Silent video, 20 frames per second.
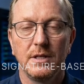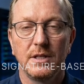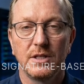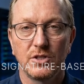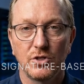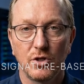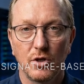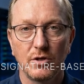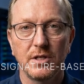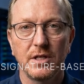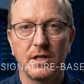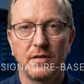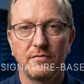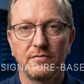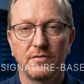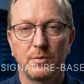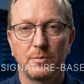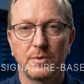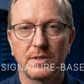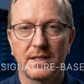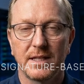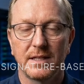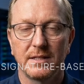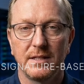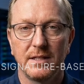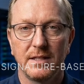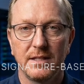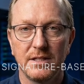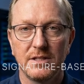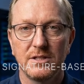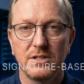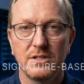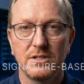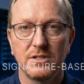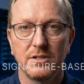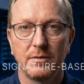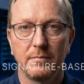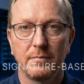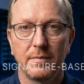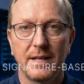is not enough to protect a Linux
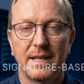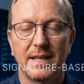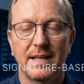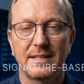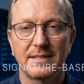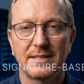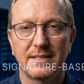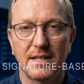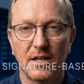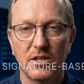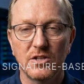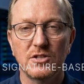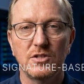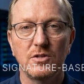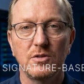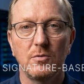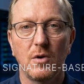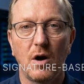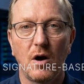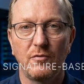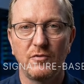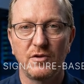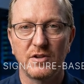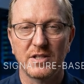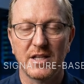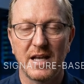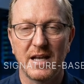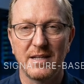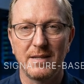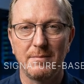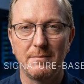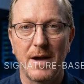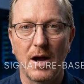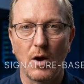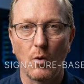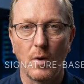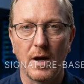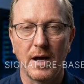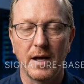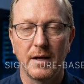system against custom obfuscated
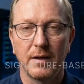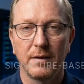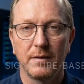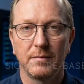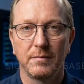malware.